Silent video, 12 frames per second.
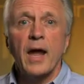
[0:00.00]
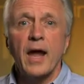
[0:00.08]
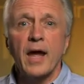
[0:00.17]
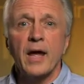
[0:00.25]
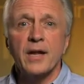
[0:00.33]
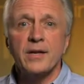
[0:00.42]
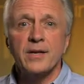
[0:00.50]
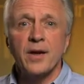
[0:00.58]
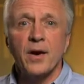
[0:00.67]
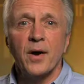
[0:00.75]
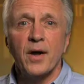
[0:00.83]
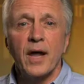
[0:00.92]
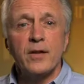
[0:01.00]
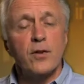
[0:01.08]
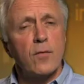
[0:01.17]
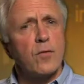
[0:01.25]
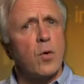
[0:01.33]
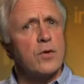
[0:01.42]
And
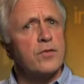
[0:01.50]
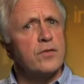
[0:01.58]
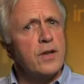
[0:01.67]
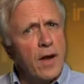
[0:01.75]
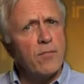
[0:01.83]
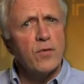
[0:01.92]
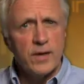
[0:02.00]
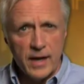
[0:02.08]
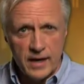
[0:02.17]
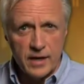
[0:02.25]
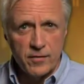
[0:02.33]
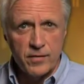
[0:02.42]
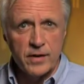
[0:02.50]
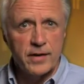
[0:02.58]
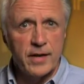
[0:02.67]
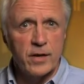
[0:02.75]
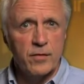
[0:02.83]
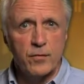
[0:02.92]
you, of course, never negative in
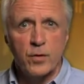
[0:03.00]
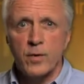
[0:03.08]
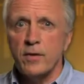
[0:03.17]
an interview.